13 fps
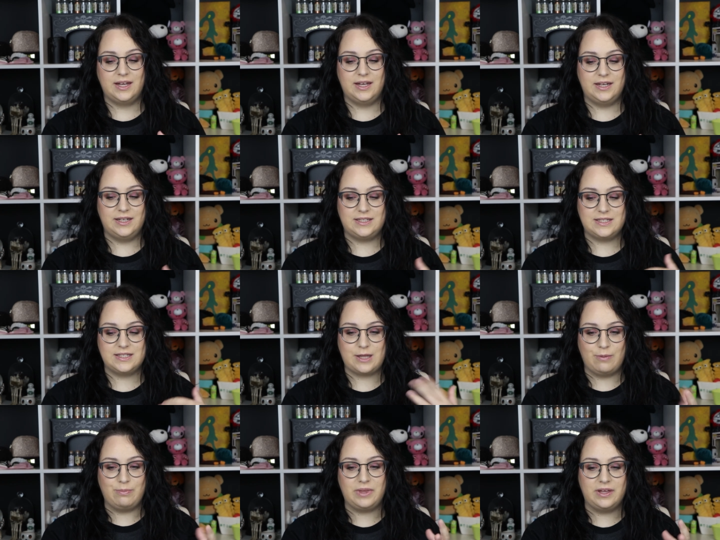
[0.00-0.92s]
It's
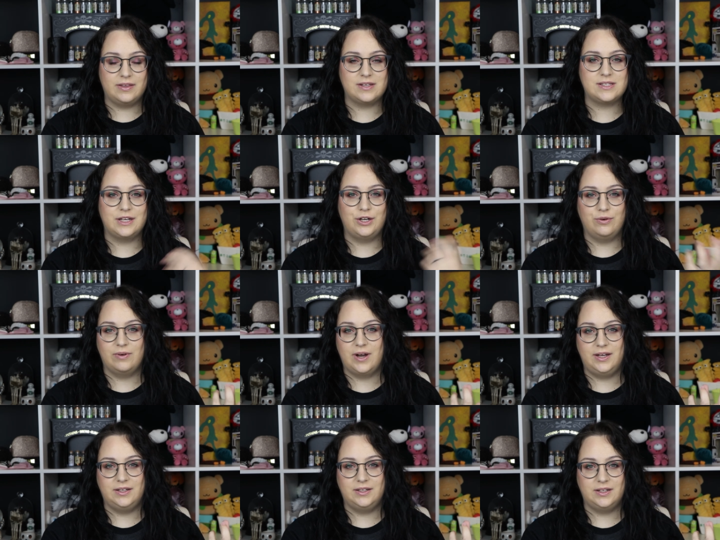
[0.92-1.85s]
something that's
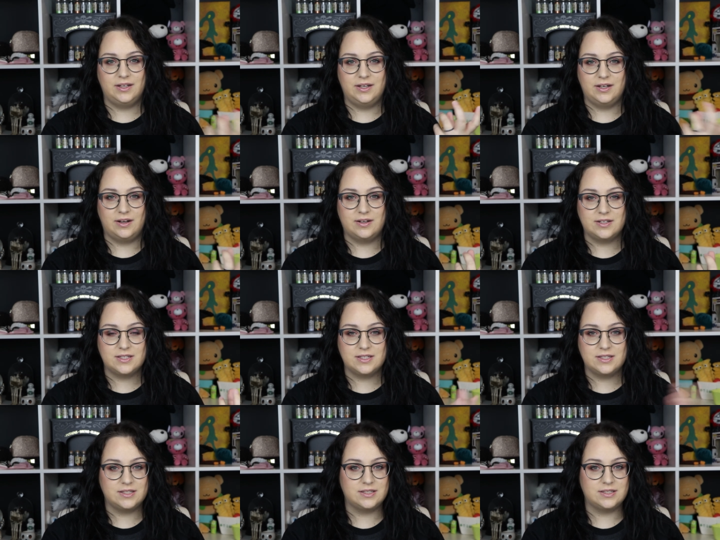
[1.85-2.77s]
ingrained in
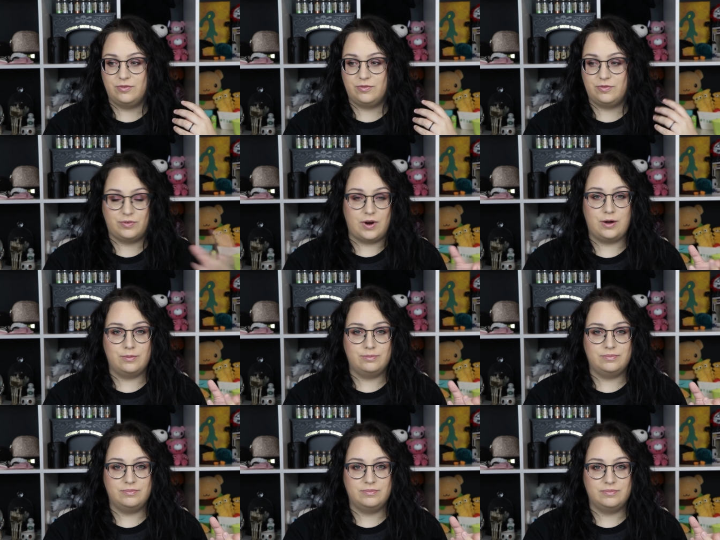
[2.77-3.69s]
us
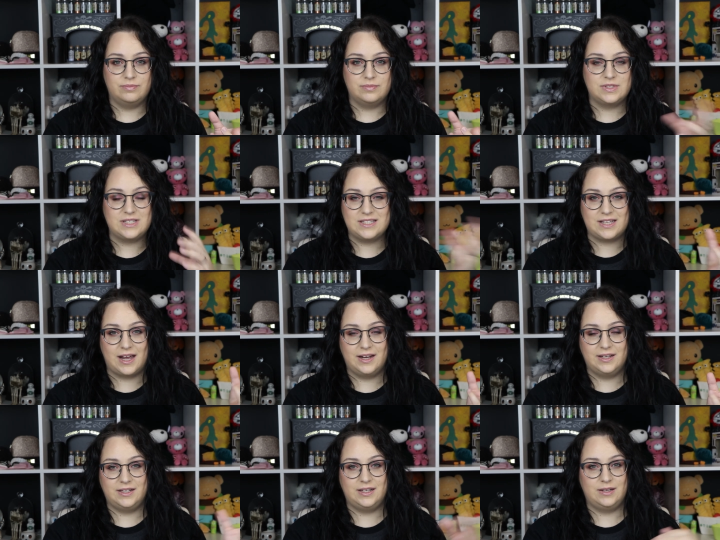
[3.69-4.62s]
from
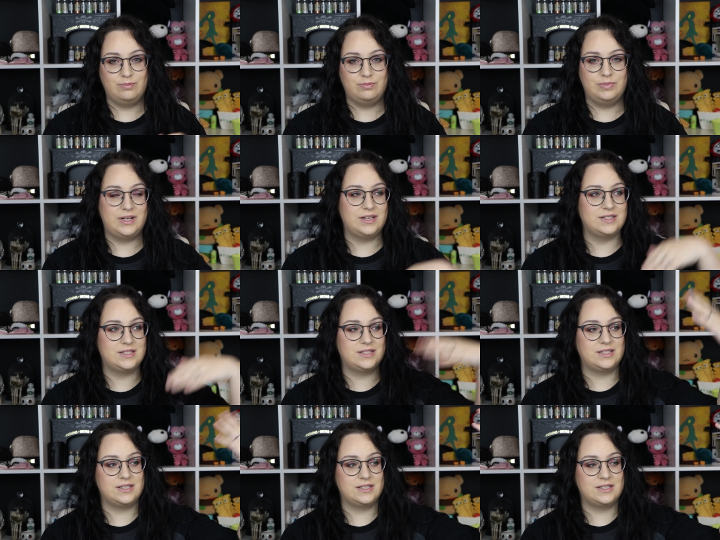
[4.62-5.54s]
society,
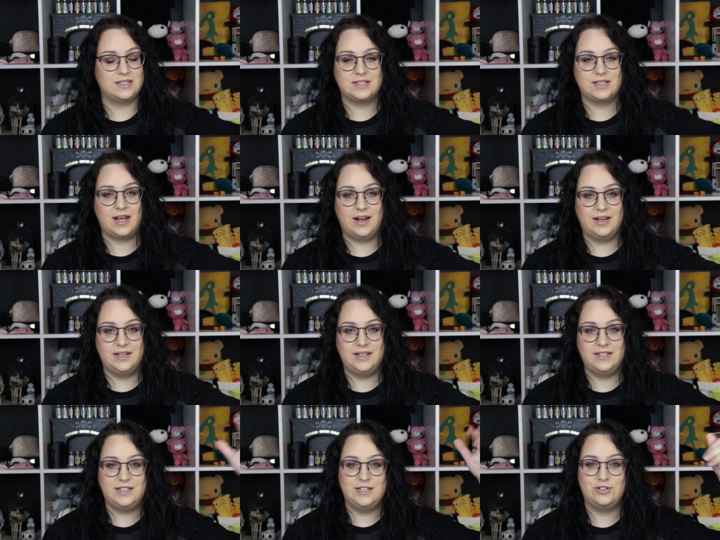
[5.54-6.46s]
because
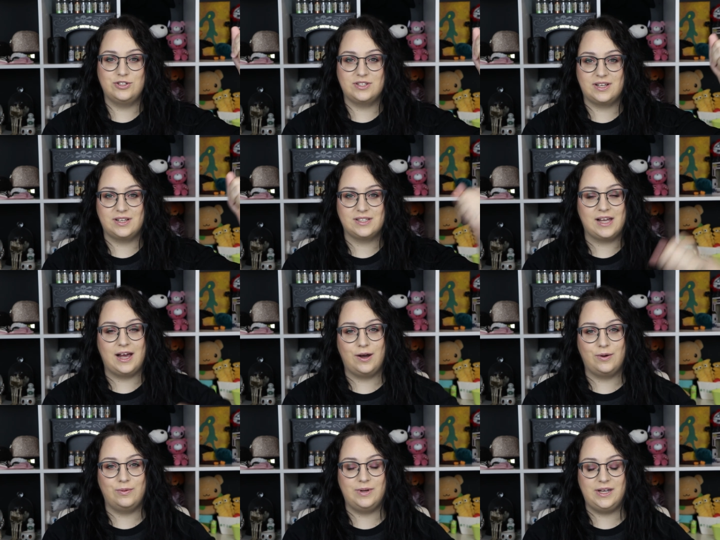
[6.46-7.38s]
society teaches us
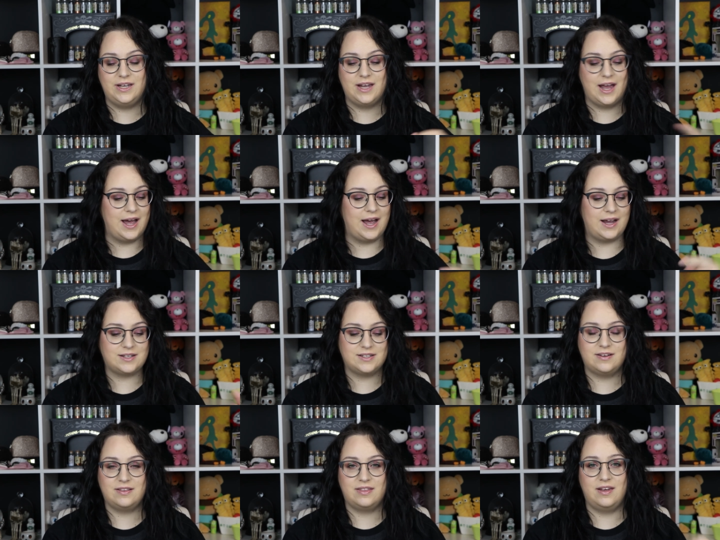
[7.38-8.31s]
how we act
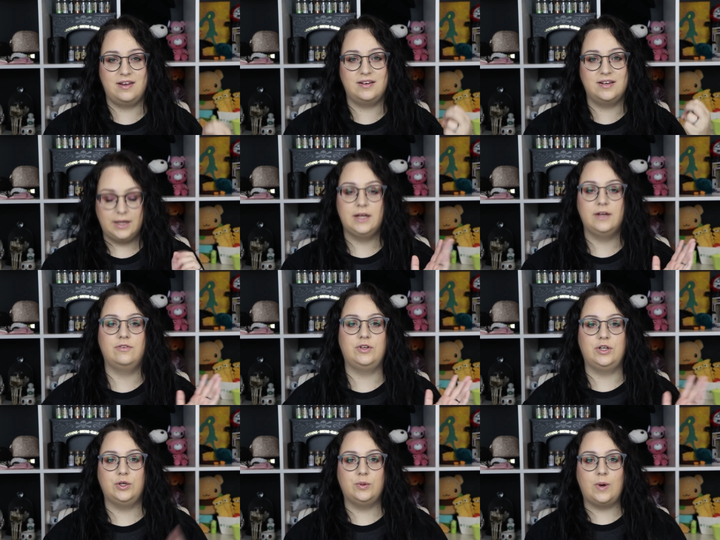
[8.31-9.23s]
and think. If
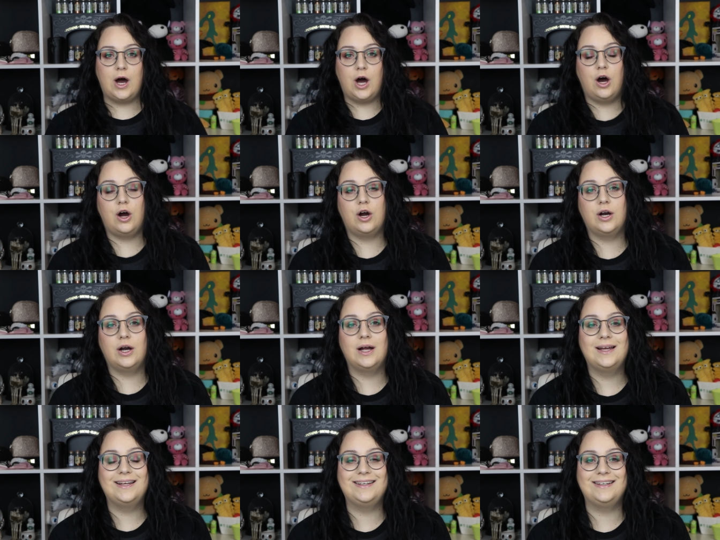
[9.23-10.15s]
you are
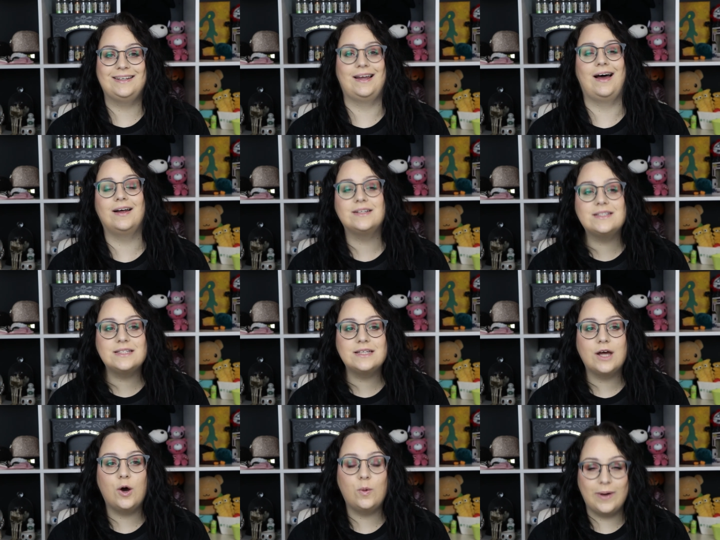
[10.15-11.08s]
not
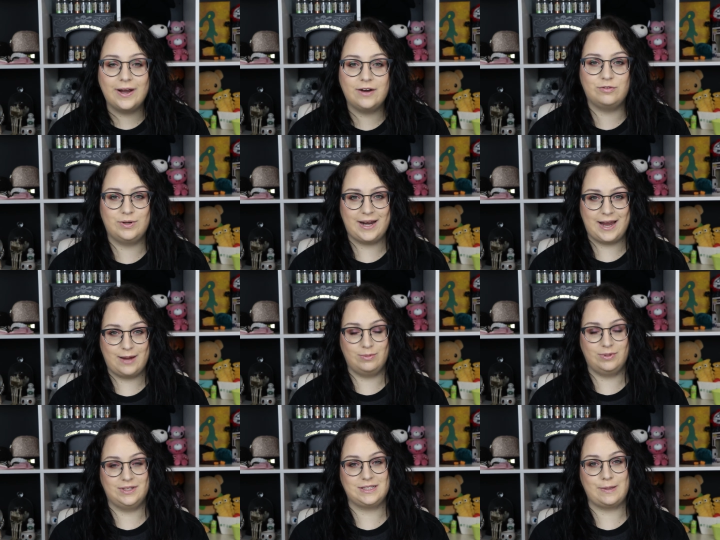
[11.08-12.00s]
aware of what
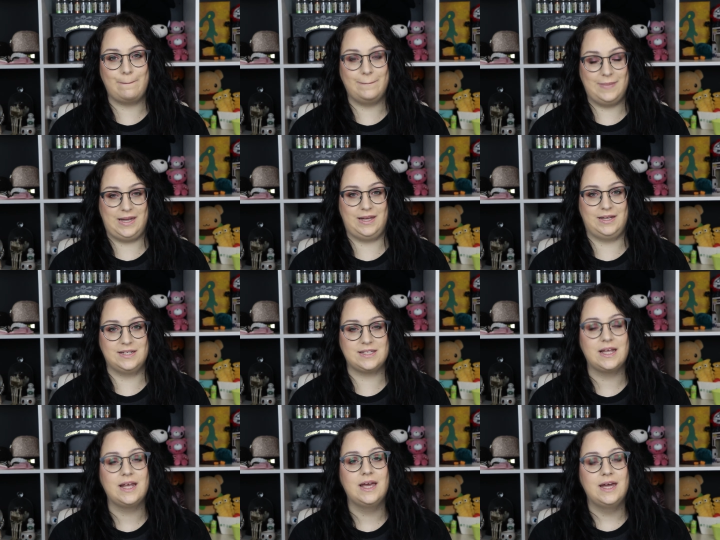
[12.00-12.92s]
ableism means,